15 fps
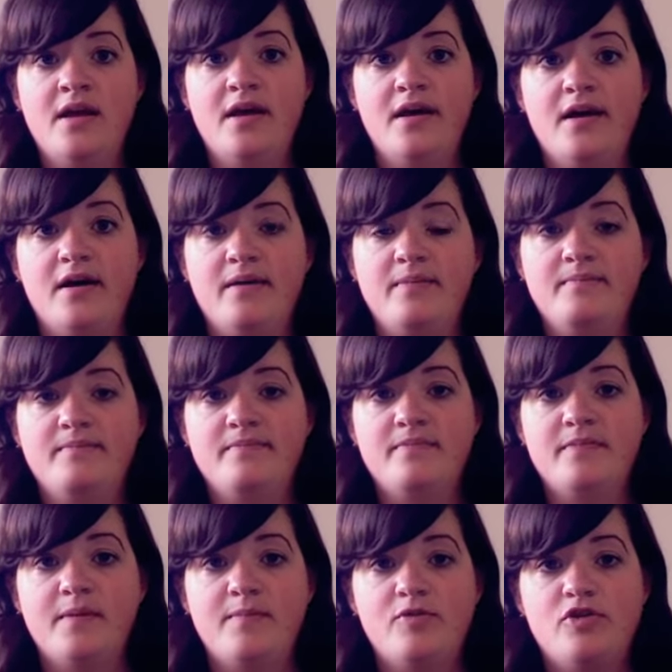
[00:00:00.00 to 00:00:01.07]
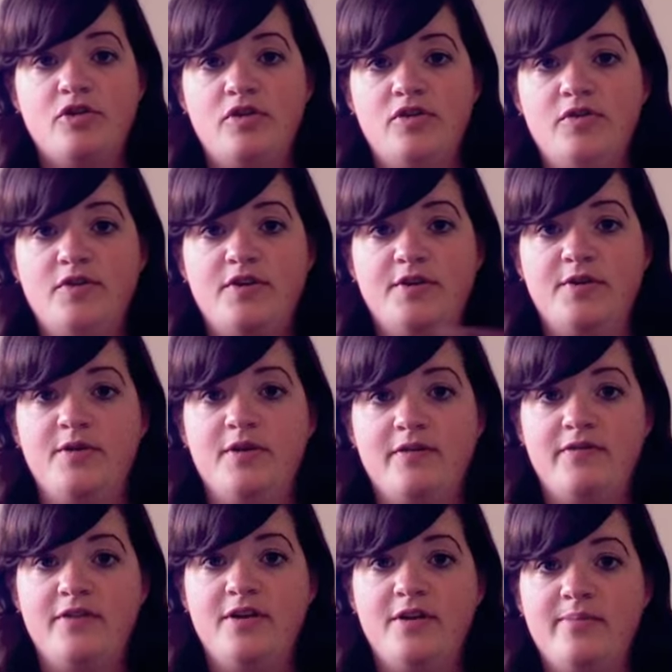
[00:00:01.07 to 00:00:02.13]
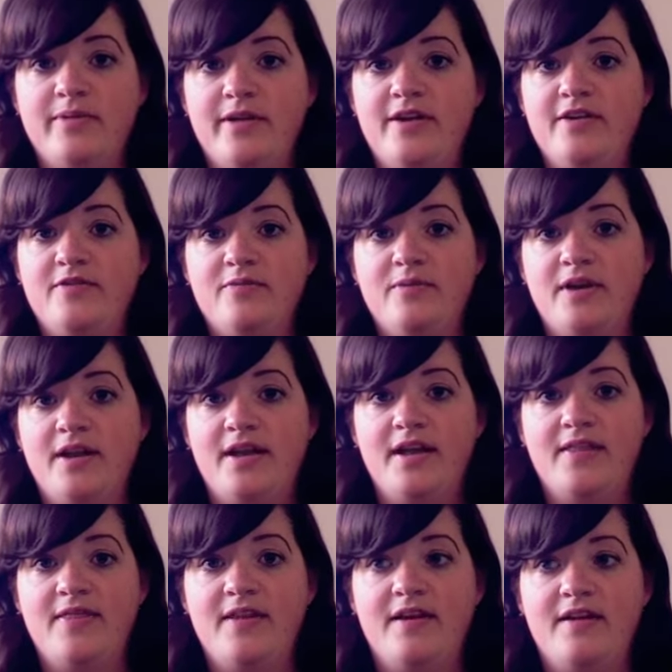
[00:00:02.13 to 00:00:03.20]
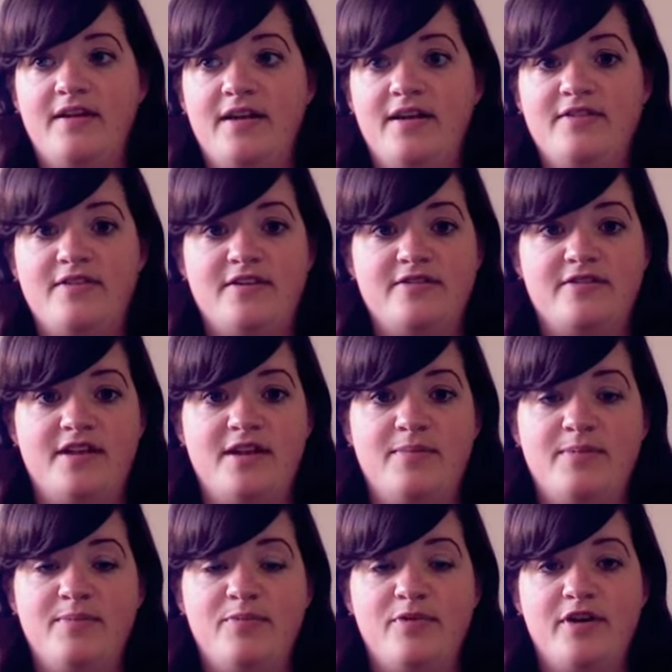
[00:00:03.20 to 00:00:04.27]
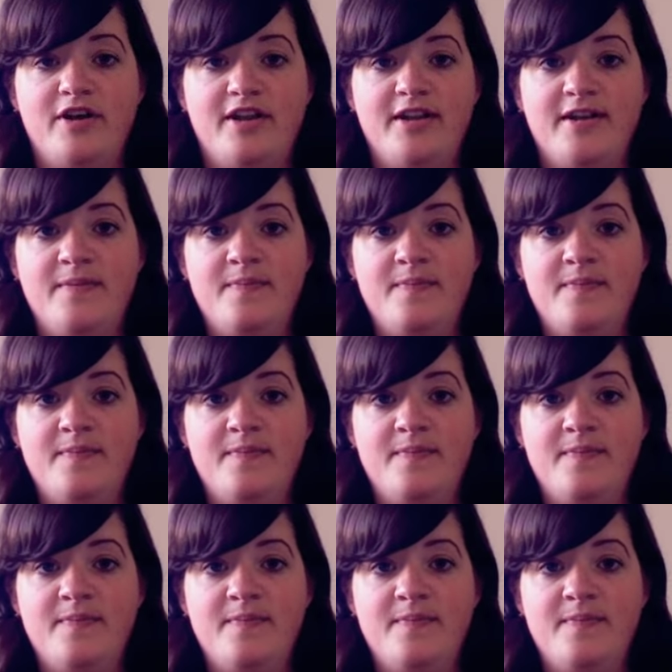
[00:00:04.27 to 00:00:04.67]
Um, I'm sure I'll do a tour of the new place when I get there and it gets all set up and pretty